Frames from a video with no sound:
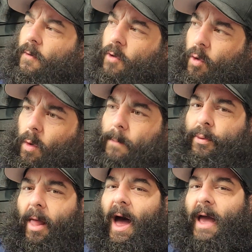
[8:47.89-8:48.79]
You
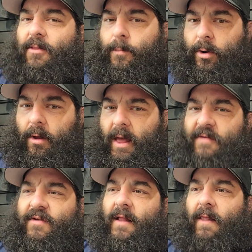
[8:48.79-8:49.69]
apply the
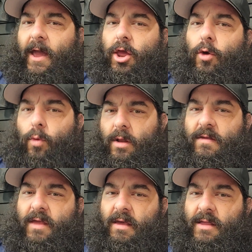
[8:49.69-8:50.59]
pearlescent like you would
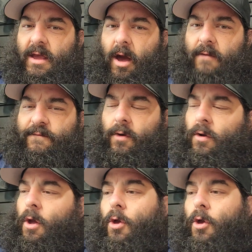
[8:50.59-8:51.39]
seasoning on food.